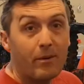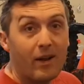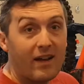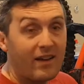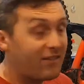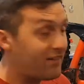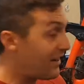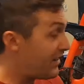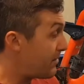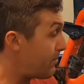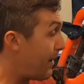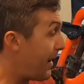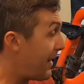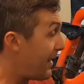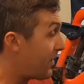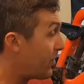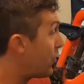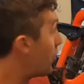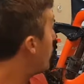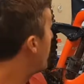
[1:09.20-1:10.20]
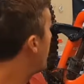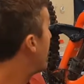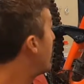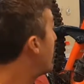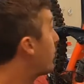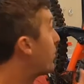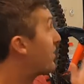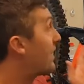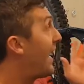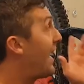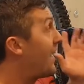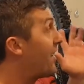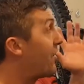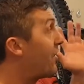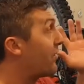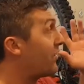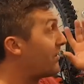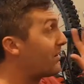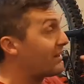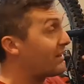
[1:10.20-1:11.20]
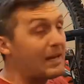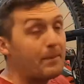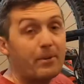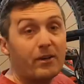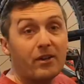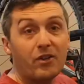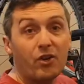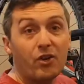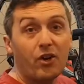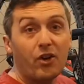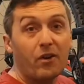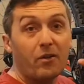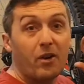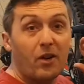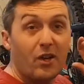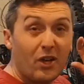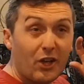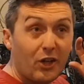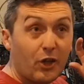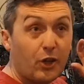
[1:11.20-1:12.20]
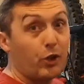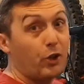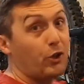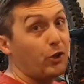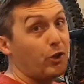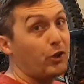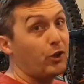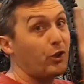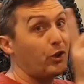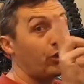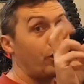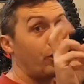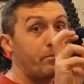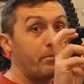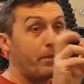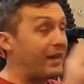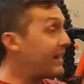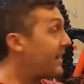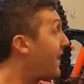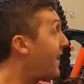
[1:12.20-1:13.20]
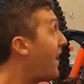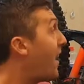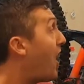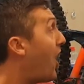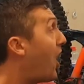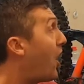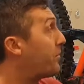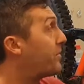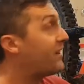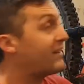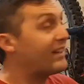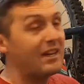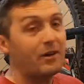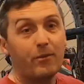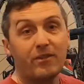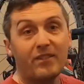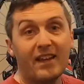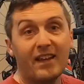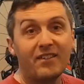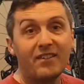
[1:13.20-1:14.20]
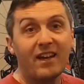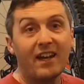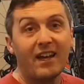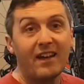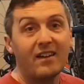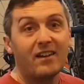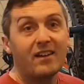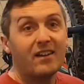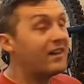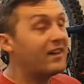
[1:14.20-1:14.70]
price as buying new wheels, tyres and keeping your good bike up to date with nice kit.